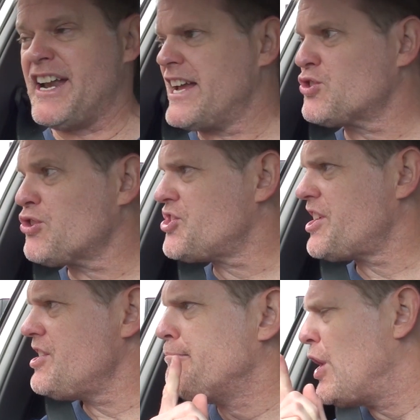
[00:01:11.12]
An extra
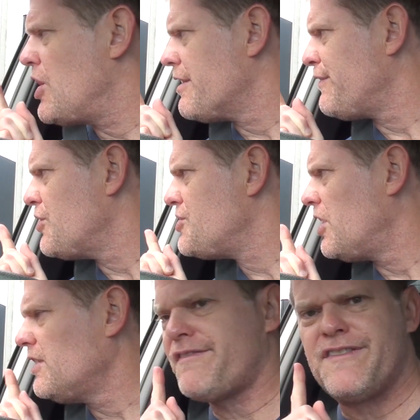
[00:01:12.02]
cheeseburger for
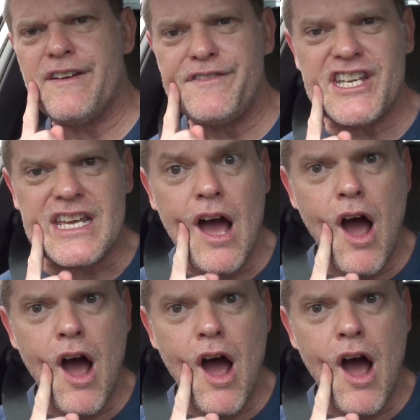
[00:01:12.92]
$1.50?